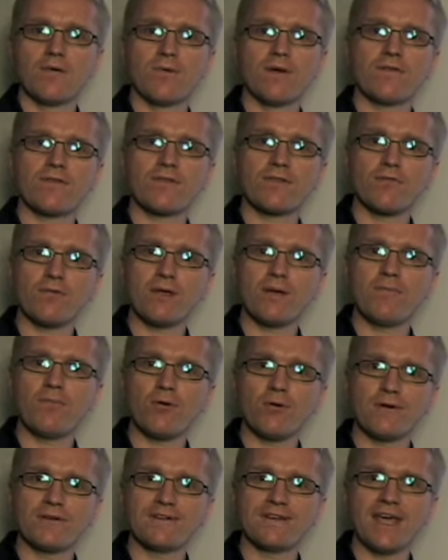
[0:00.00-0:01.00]
we have three
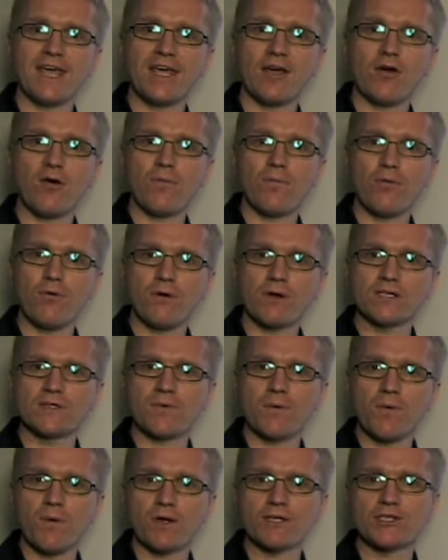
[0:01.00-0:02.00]
important take-home
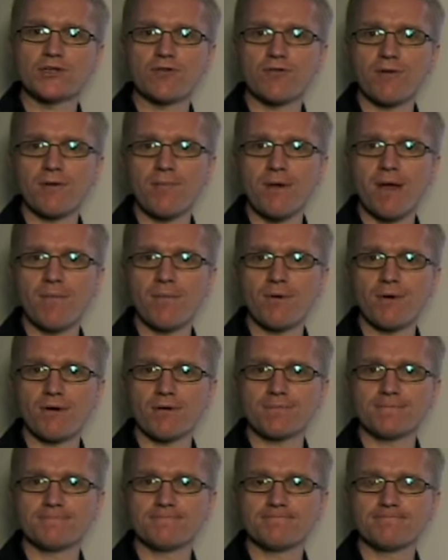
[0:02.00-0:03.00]
points we want you to remember.
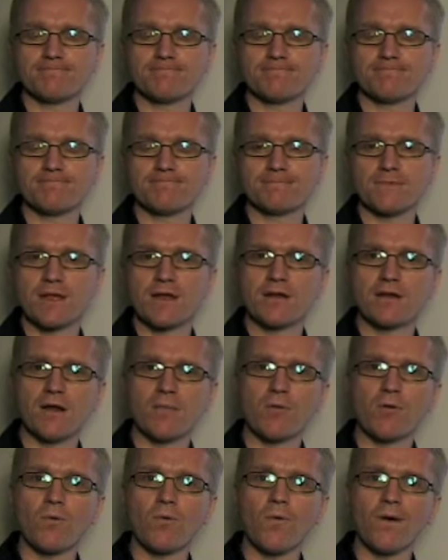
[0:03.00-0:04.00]

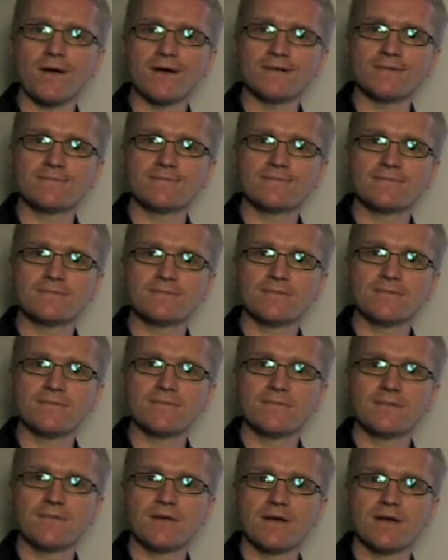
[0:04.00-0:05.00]
Number one,
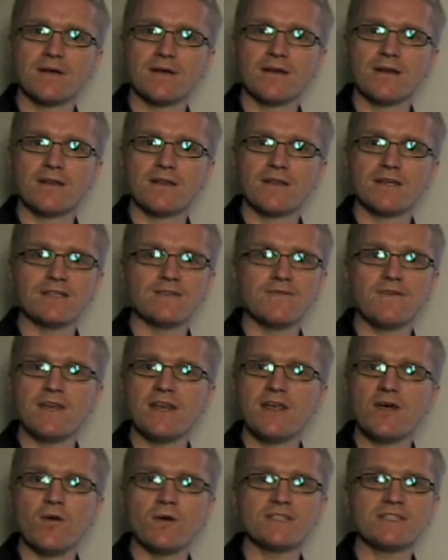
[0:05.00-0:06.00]
this
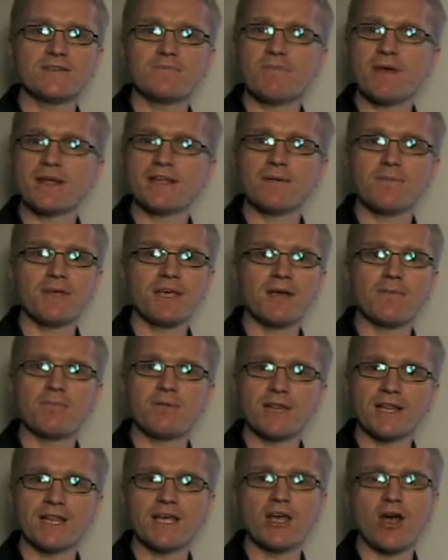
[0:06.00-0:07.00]
video isn't meant to be
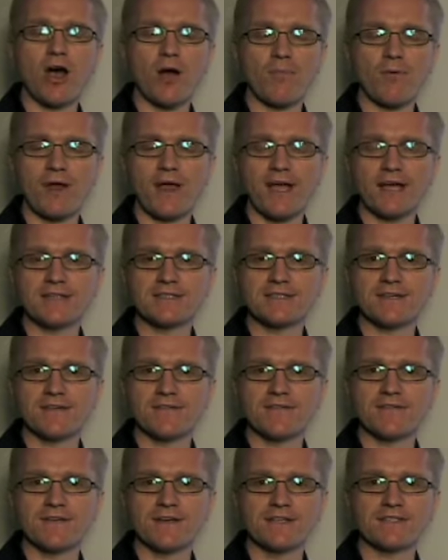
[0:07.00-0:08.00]
completely
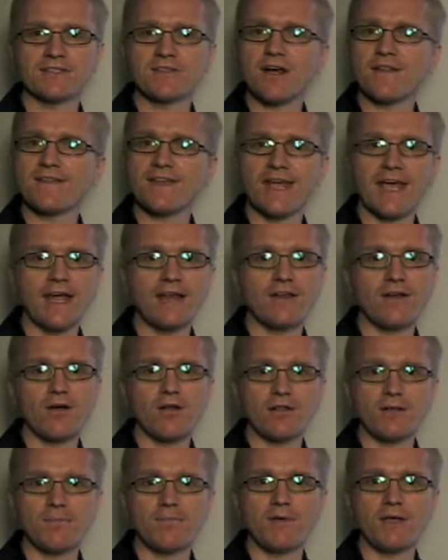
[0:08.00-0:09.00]
comprehensive. It's not the
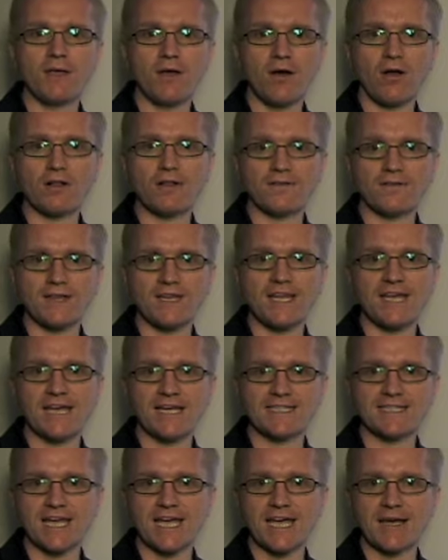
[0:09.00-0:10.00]
end-all and be-all of the knee
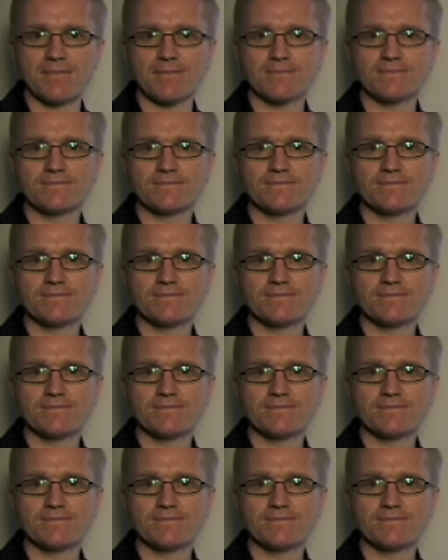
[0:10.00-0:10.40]
exam.